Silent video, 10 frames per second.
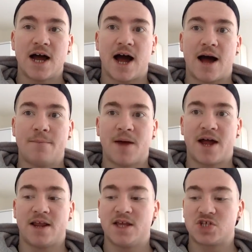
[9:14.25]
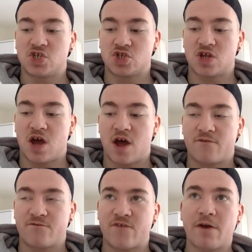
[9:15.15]
And it's just
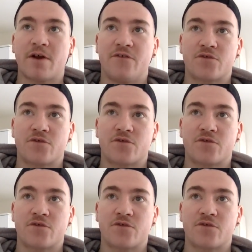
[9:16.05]
very